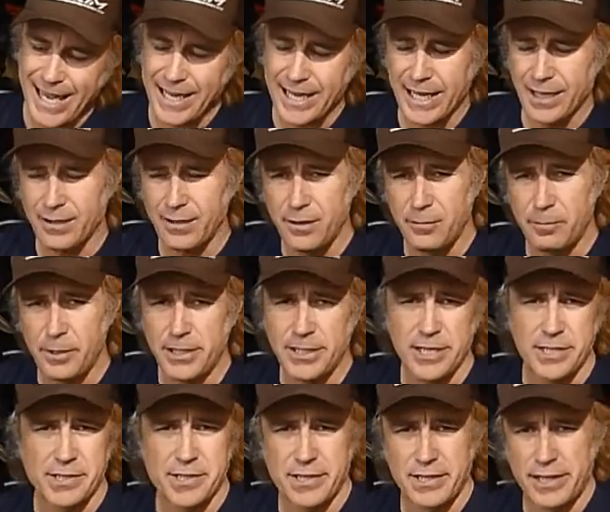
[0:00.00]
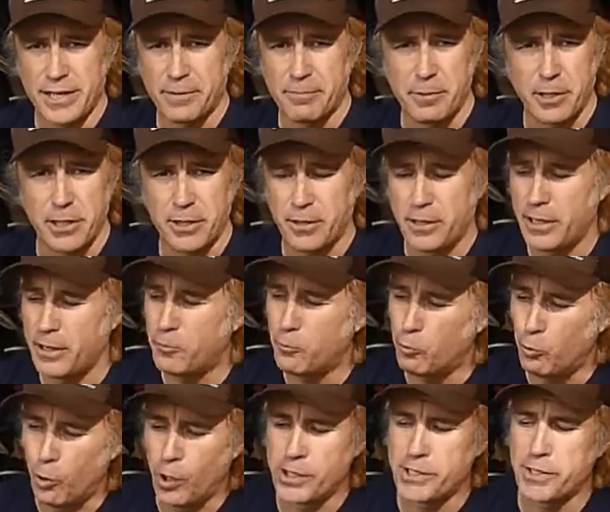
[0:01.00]
I got a little bit of dust in there, but it
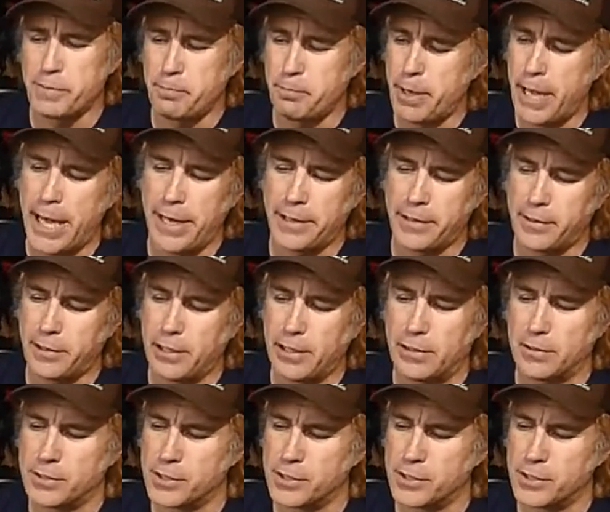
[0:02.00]
wasn't bad at all.